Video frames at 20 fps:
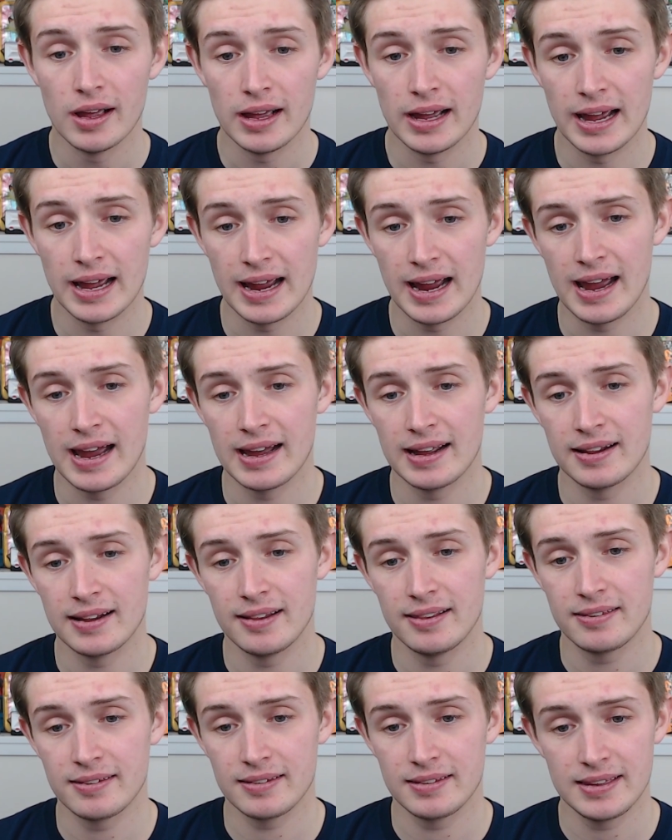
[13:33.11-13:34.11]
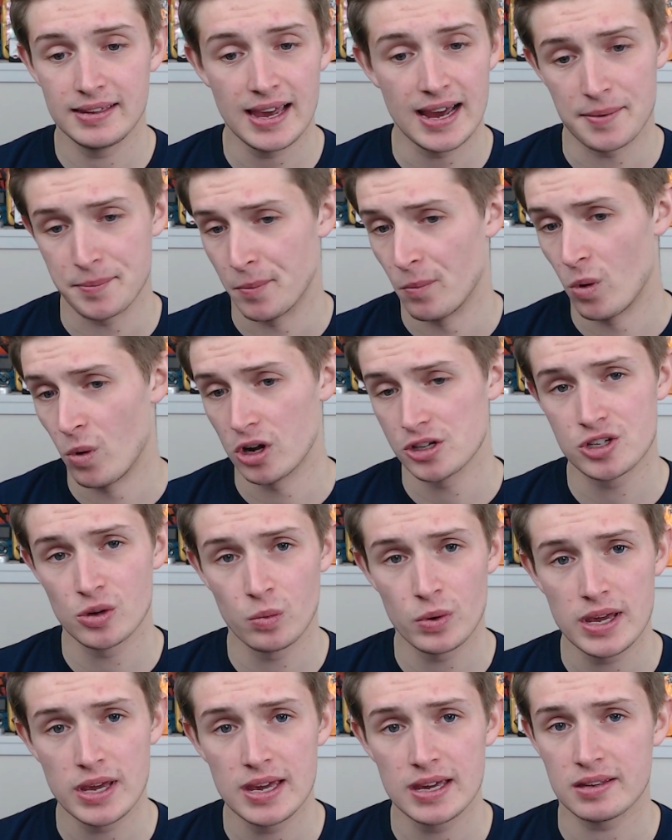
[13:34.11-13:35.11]
And yeah, once a
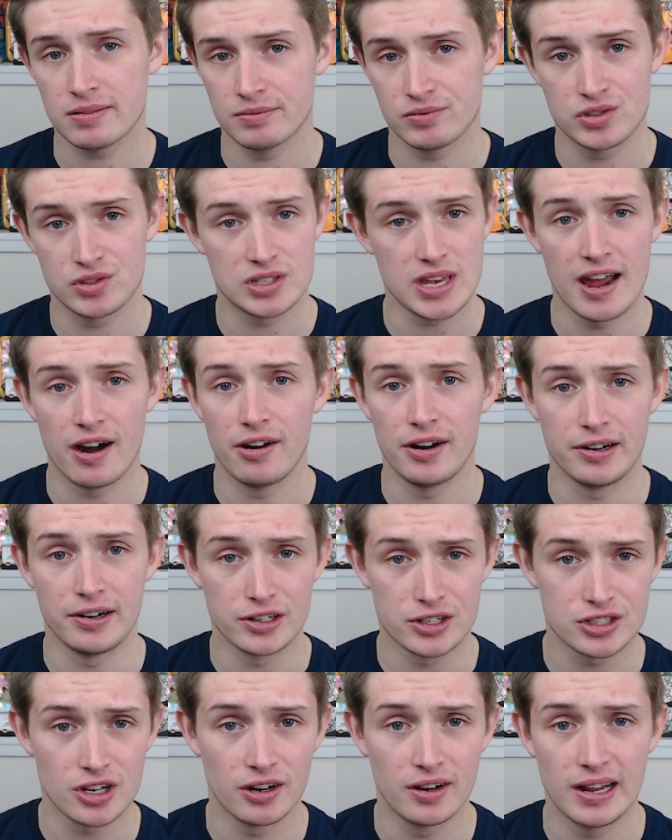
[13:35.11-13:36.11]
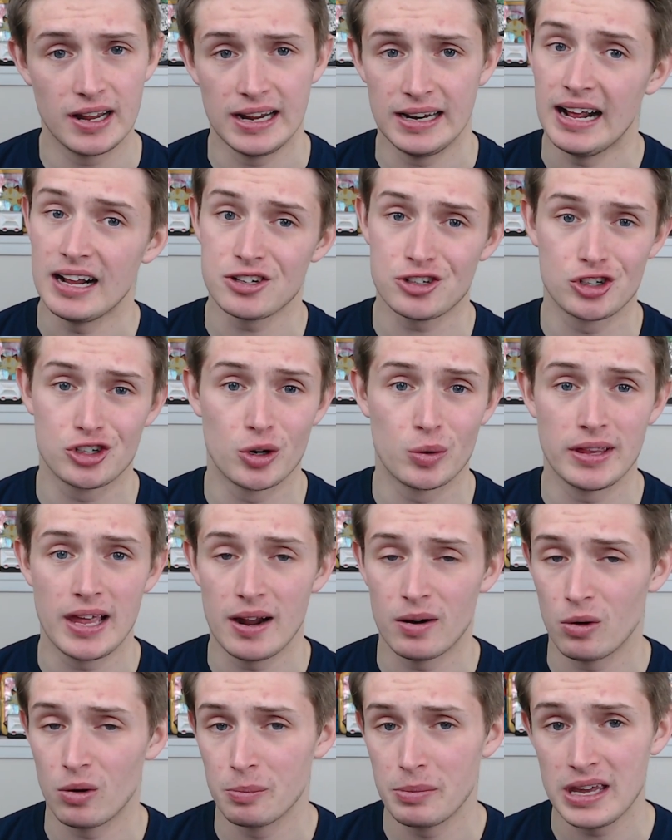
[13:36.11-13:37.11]
week, Saturday or Sunday, not sure when
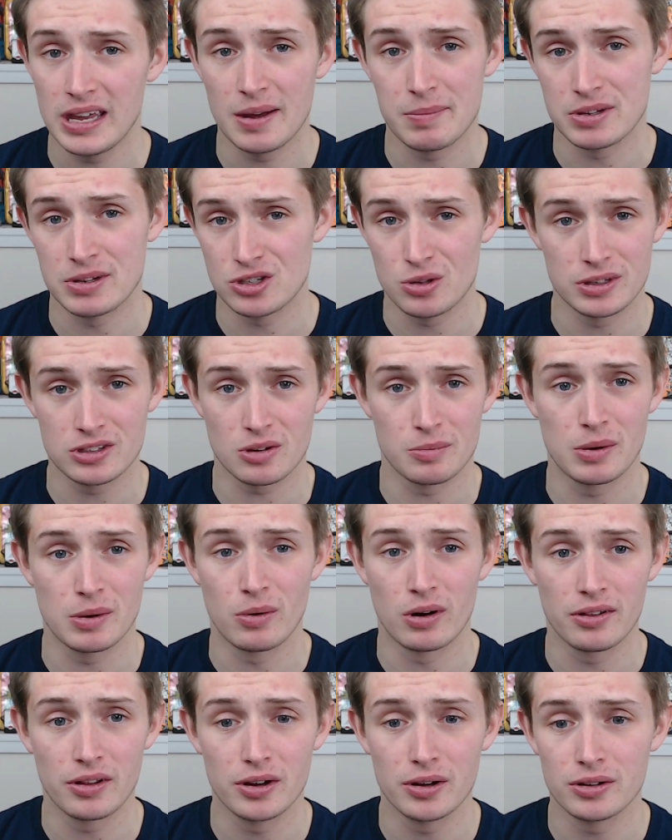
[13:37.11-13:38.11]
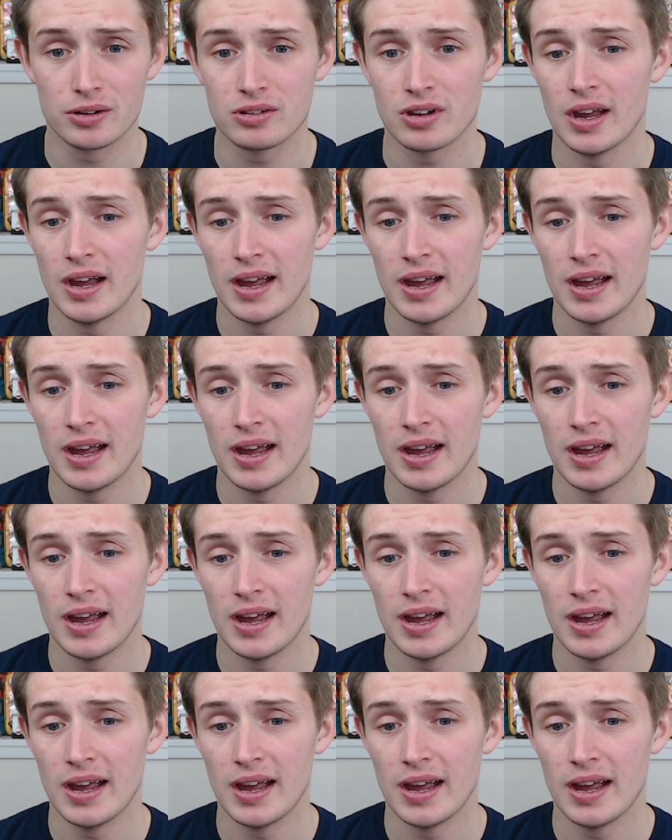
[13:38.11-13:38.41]
that will be. I'm assuming it's gonna be one of those.